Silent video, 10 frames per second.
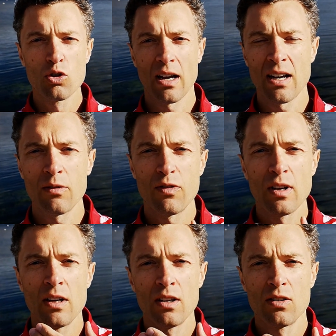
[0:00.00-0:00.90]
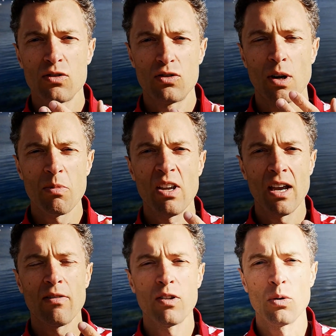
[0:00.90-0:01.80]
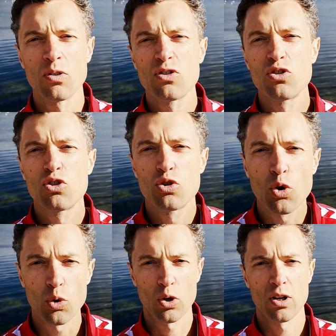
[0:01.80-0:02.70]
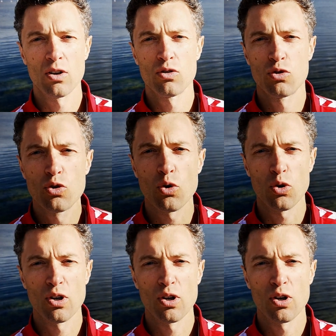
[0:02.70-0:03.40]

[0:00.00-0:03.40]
I kind of stop the airflow. Sø, Sø.